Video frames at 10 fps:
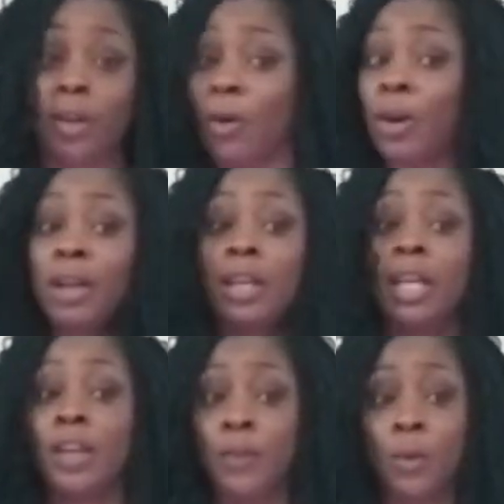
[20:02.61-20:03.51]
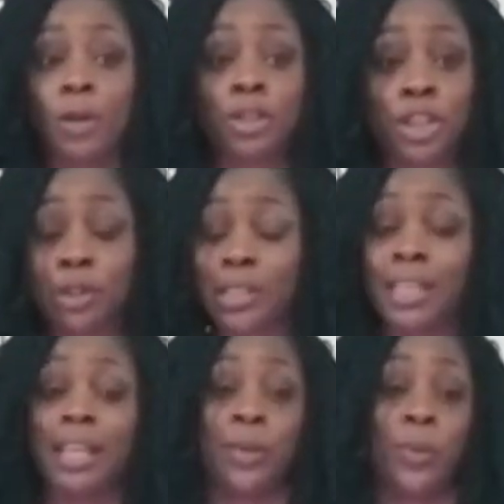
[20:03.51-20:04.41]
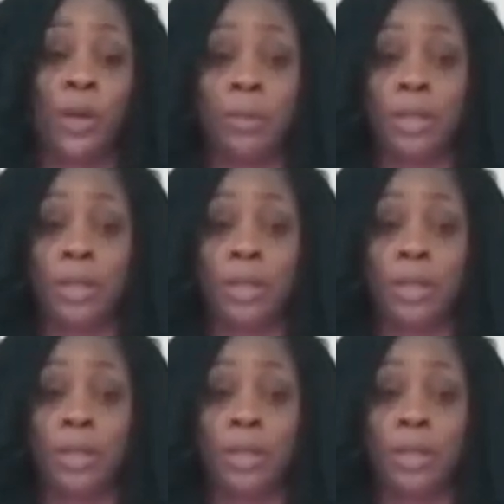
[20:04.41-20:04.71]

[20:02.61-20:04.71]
or if you want children and that woman